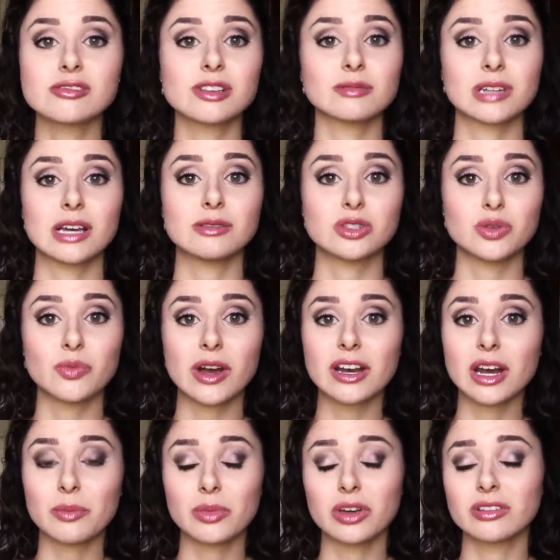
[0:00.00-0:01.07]
sometimes you might
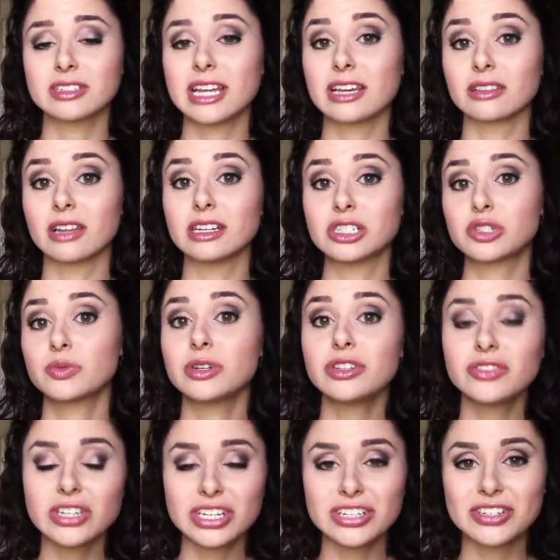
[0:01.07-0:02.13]
not be able to take lunch when
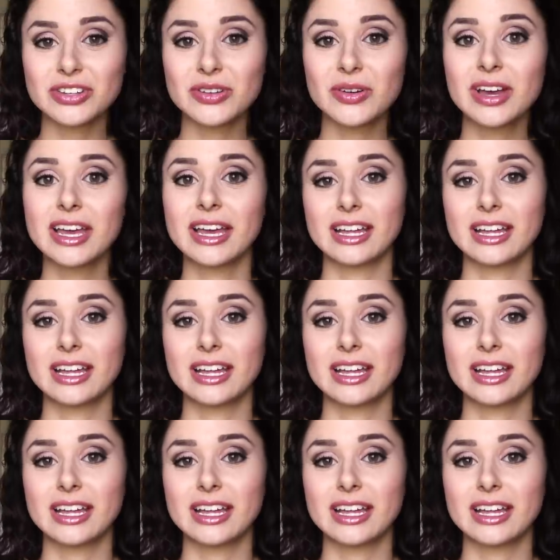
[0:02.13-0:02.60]
you need to.